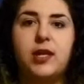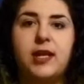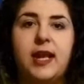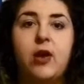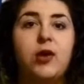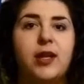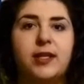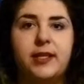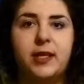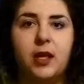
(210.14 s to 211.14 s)

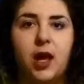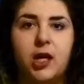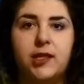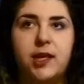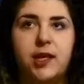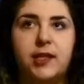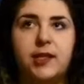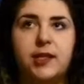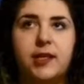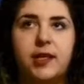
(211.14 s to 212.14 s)
loyalty a lot and
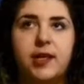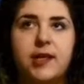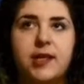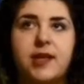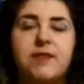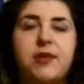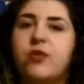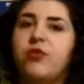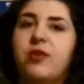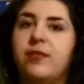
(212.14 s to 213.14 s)
giving
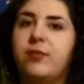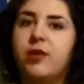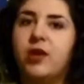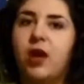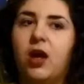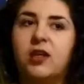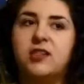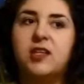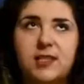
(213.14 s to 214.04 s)
yourself to a cause.